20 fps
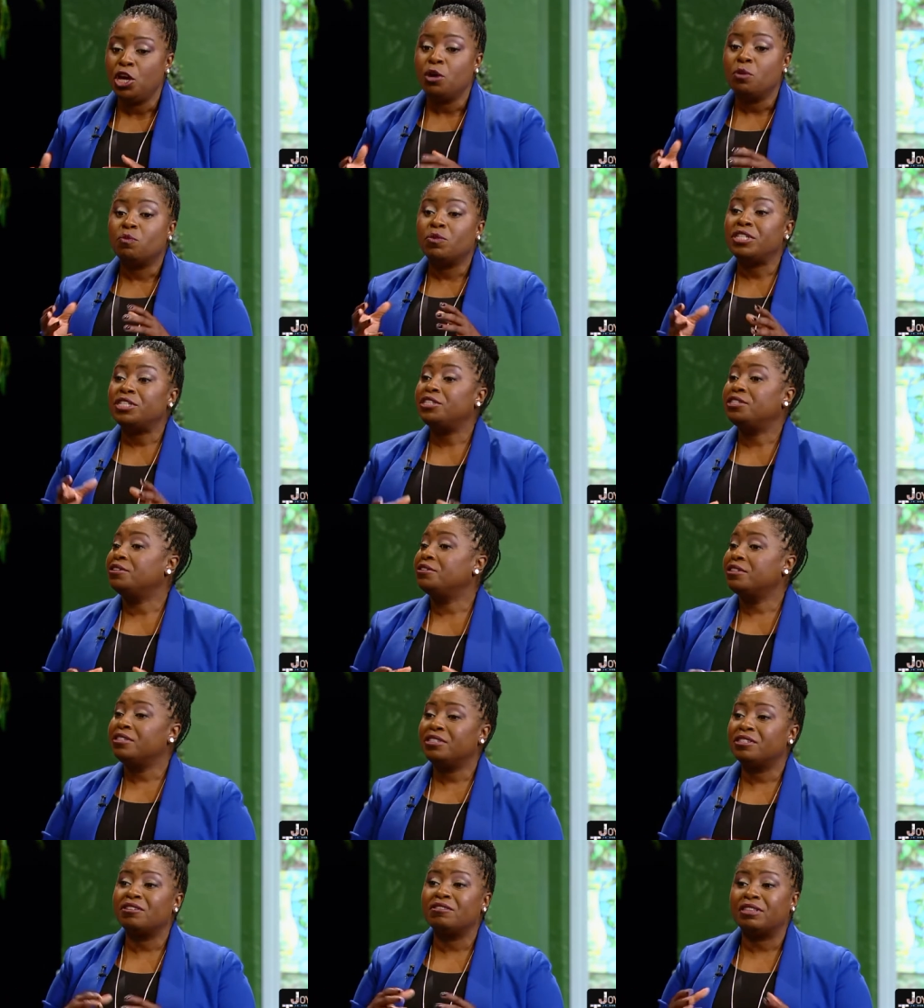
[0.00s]
When
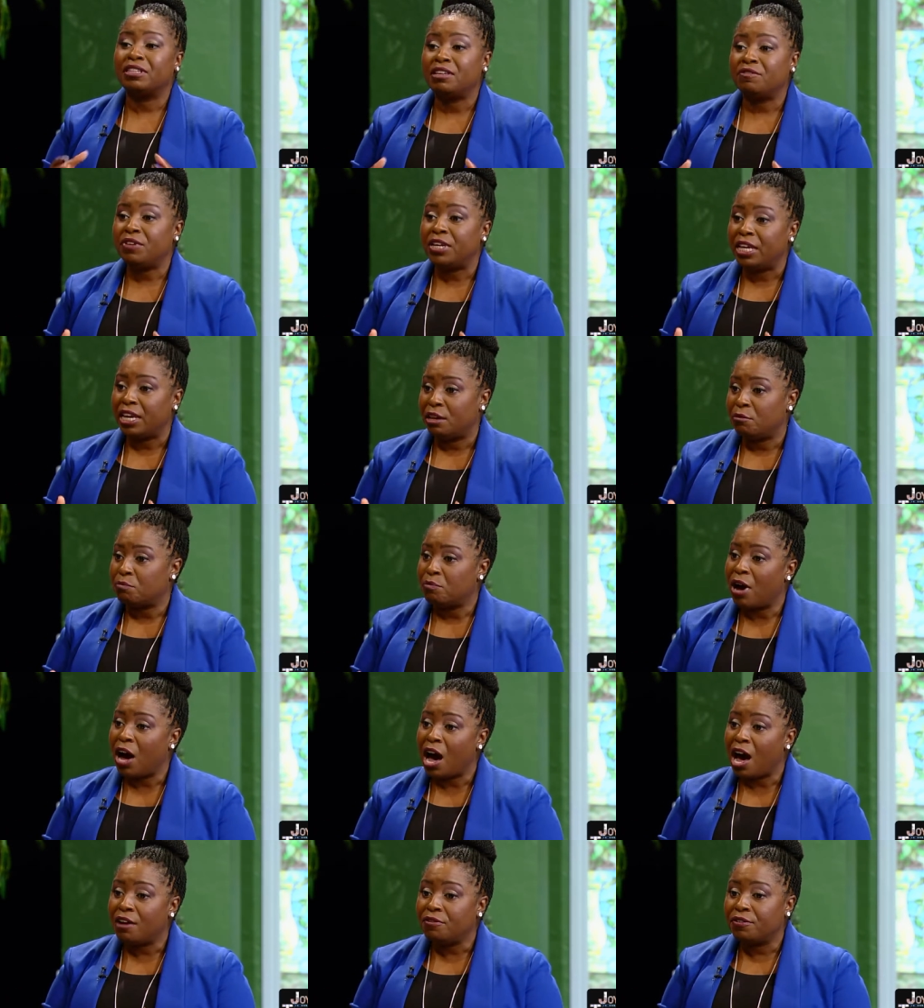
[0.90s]
students are living in
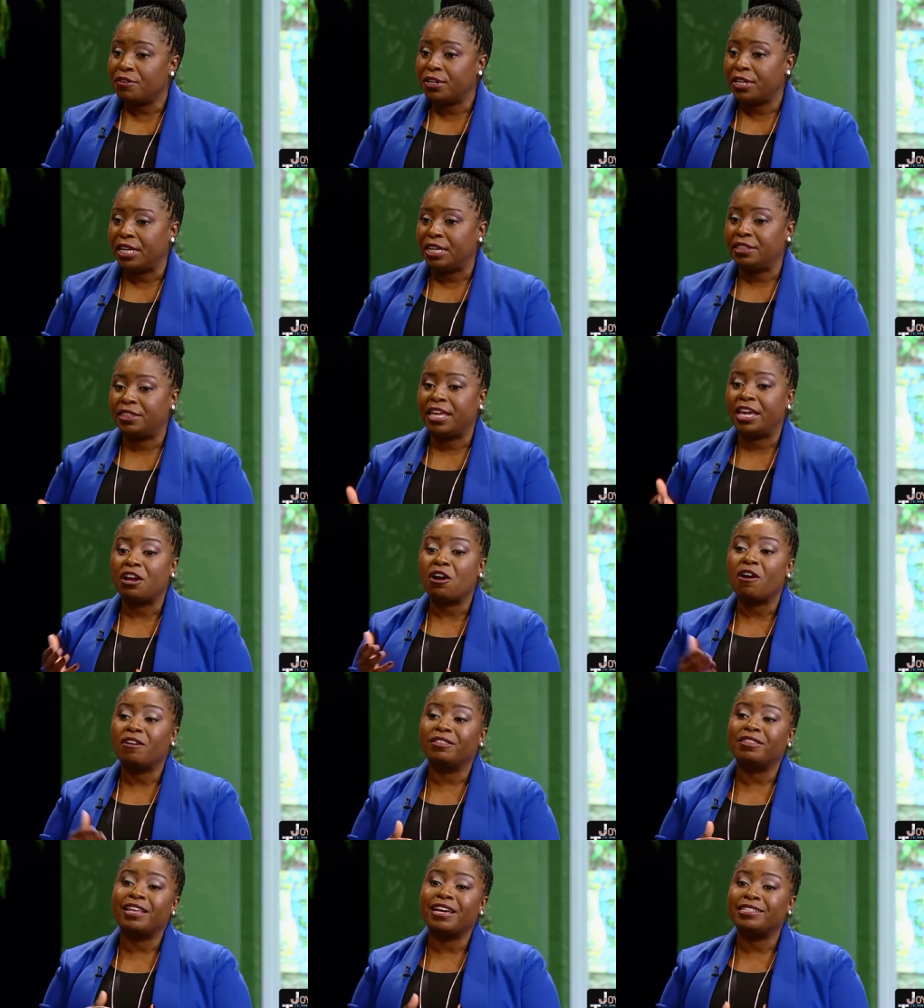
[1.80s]
poverty, they
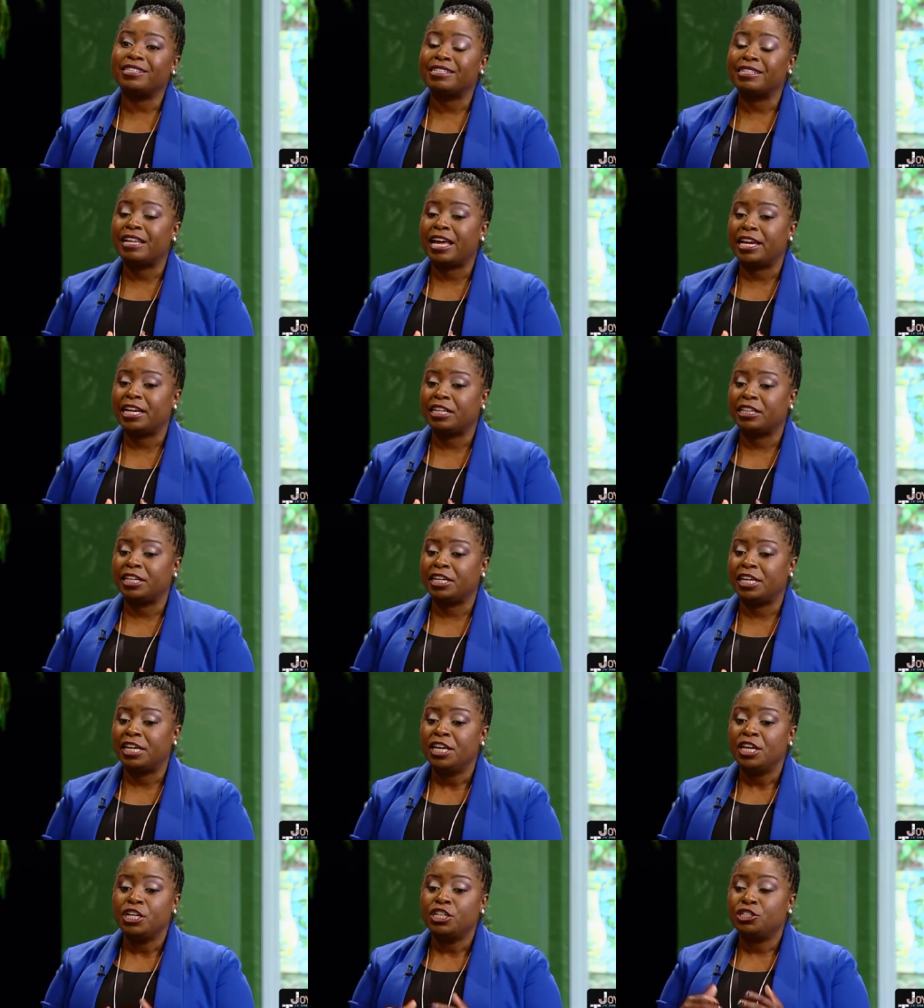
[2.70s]
are less likely
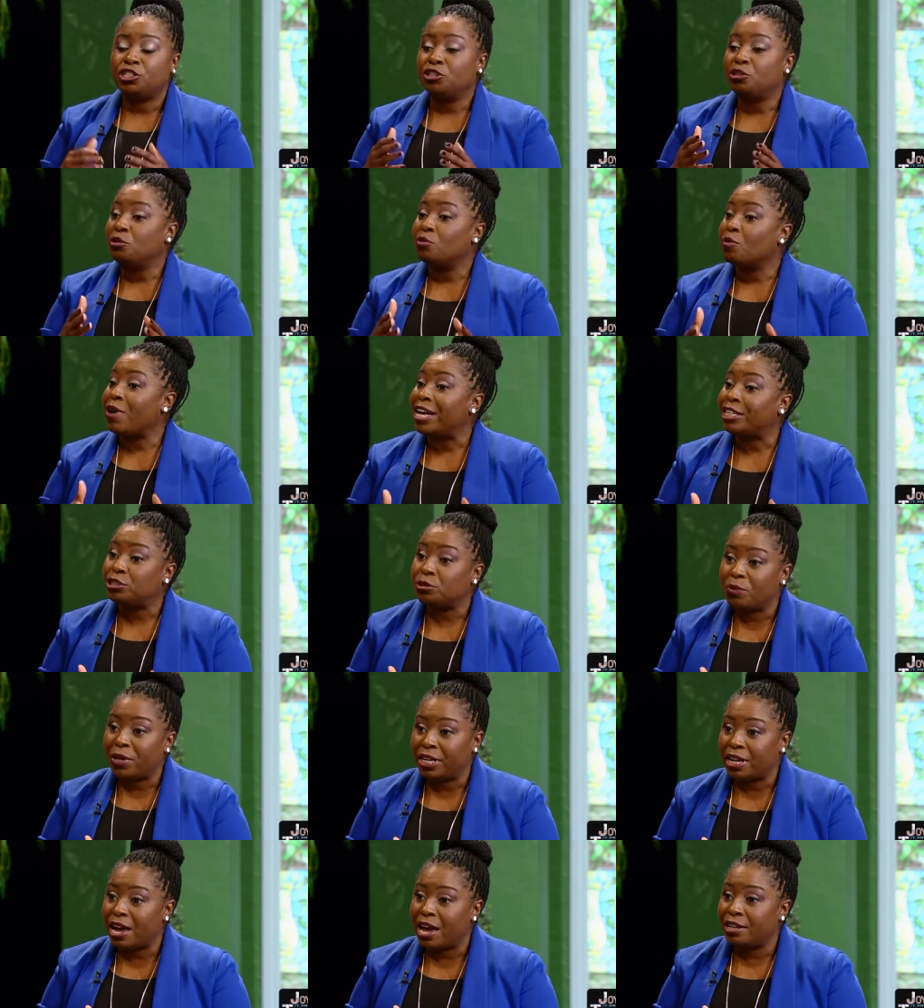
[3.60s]
to
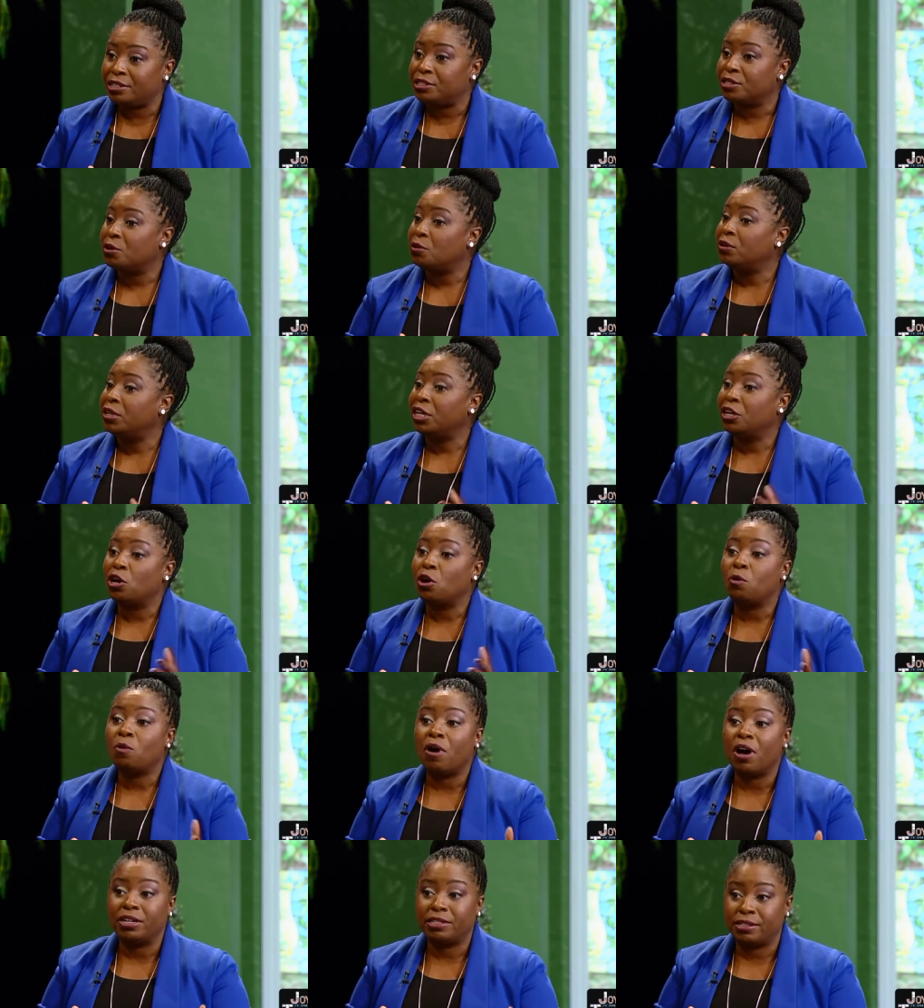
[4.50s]
graduate high school and go
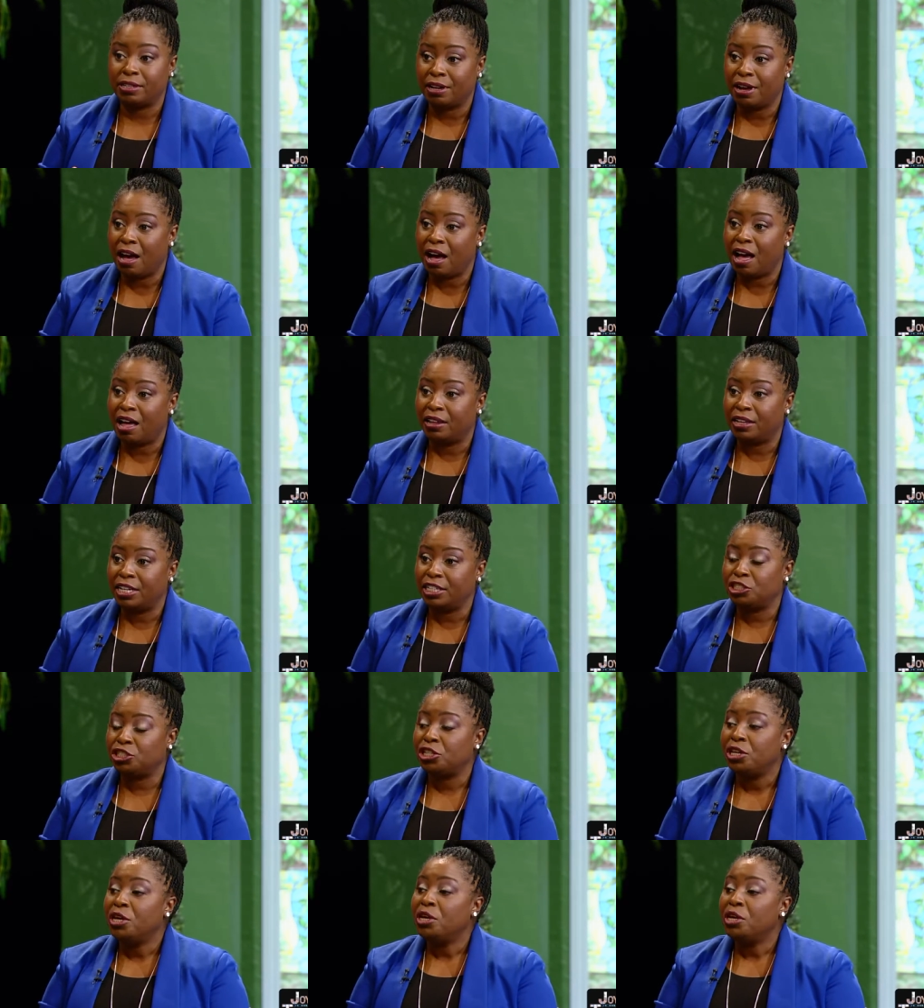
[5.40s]
on to college.